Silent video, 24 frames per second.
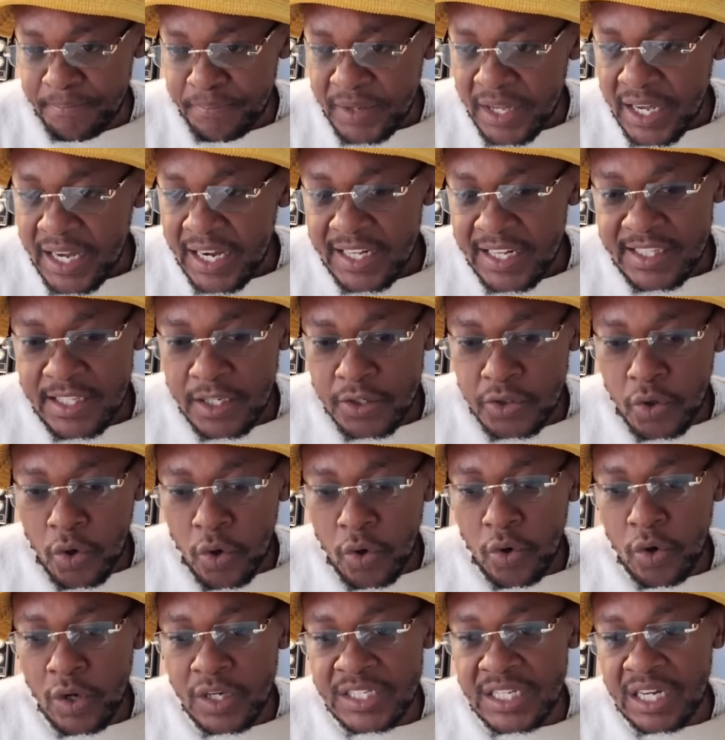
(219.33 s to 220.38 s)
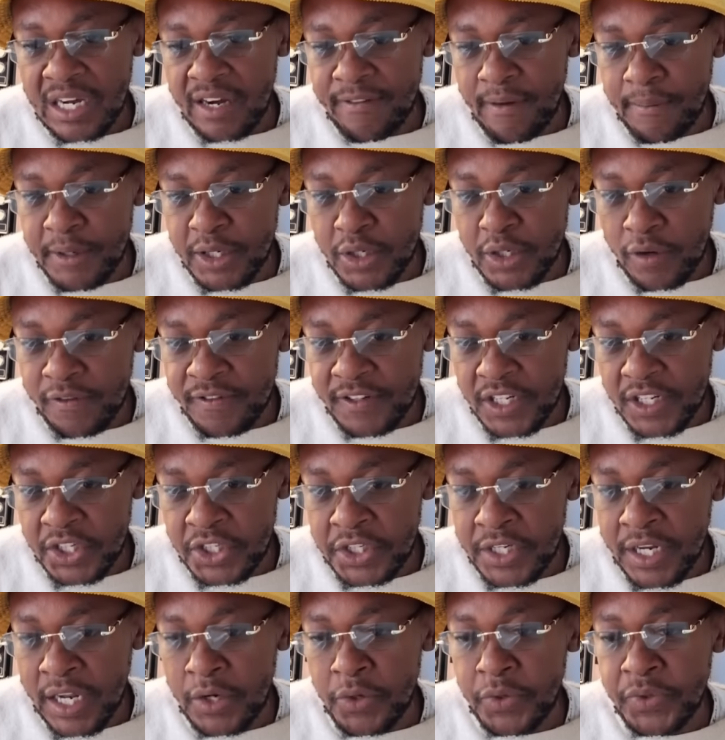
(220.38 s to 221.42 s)
The so-called Government of
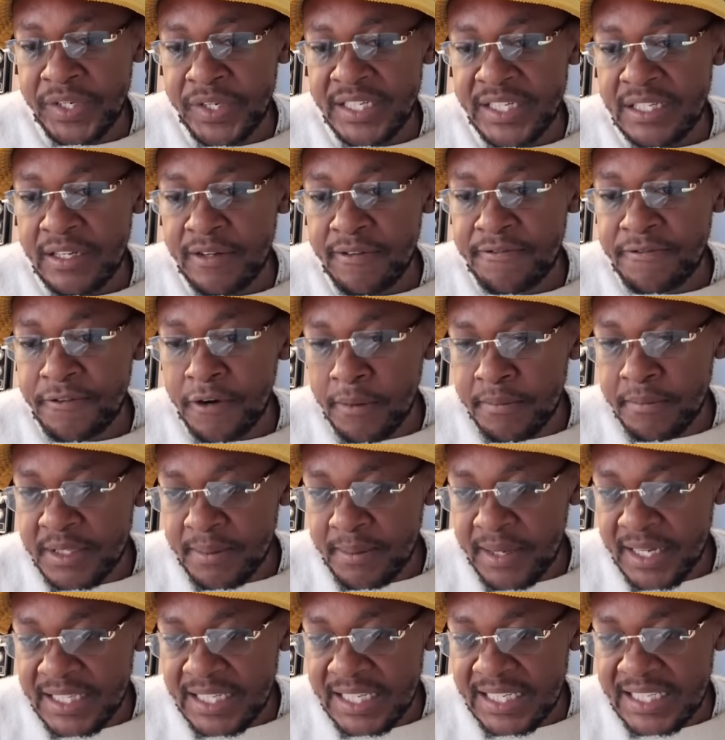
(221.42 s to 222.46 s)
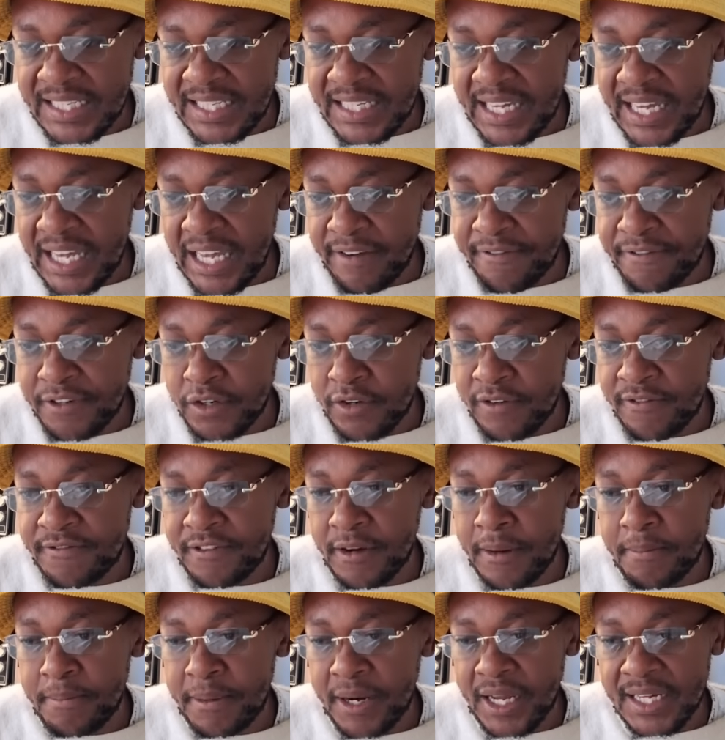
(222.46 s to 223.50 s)
National Unity, formed by the DA, Freedom
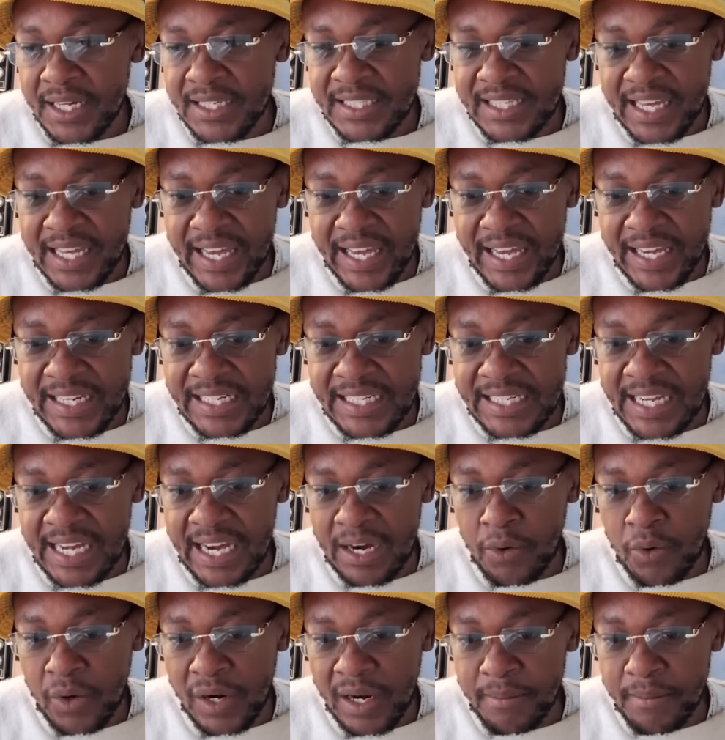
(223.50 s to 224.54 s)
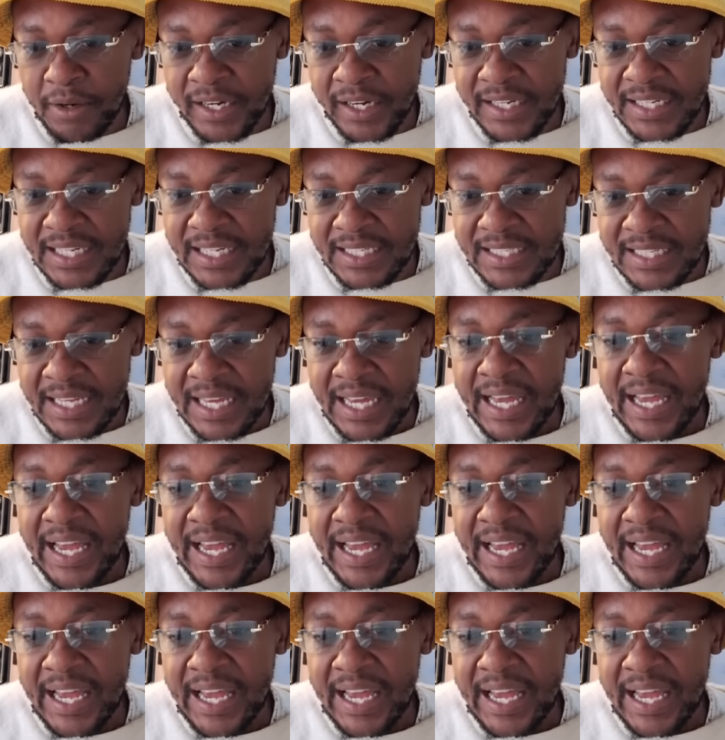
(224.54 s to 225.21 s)
Front Plus, and their collaborators,